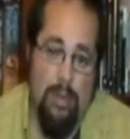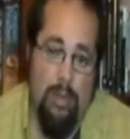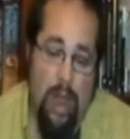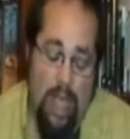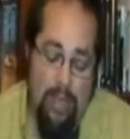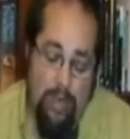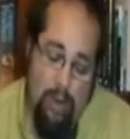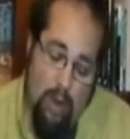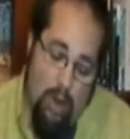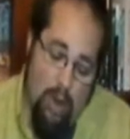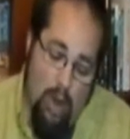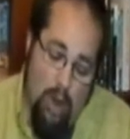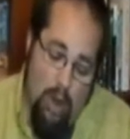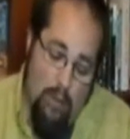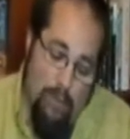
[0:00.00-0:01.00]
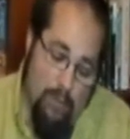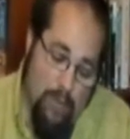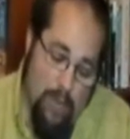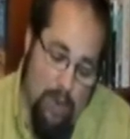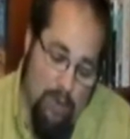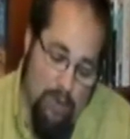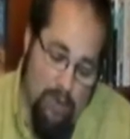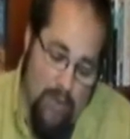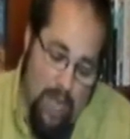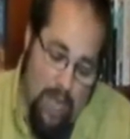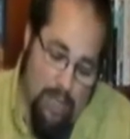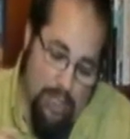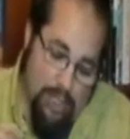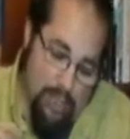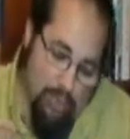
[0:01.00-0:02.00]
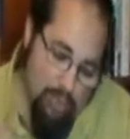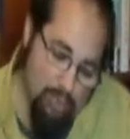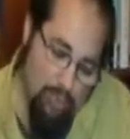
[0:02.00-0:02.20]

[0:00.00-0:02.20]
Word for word: Rather, our, our fear of God should